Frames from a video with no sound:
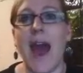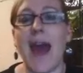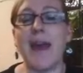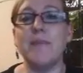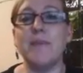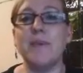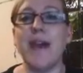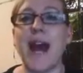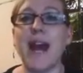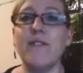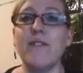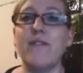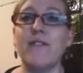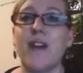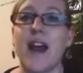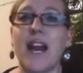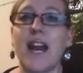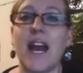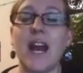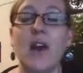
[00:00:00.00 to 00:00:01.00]
And Black
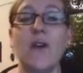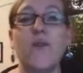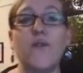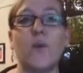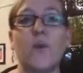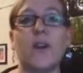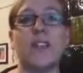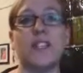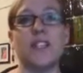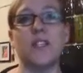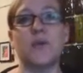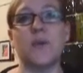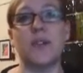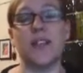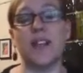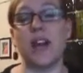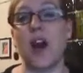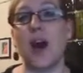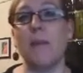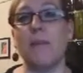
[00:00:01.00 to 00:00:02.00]
Friday affords us with
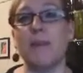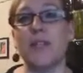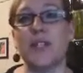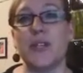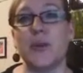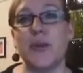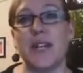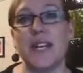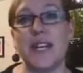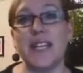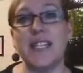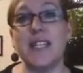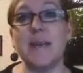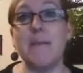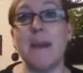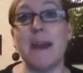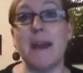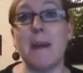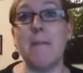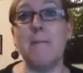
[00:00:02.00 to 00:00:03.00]
an opportunity to
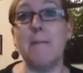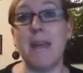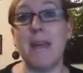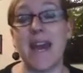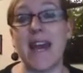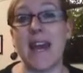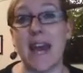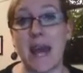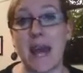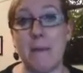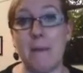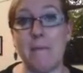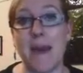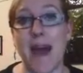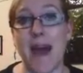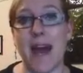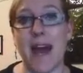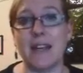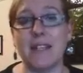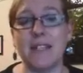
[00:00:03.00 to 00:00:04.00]
make a big
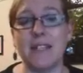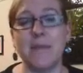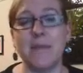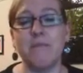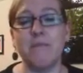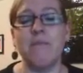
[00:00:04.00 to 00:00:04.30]
impact.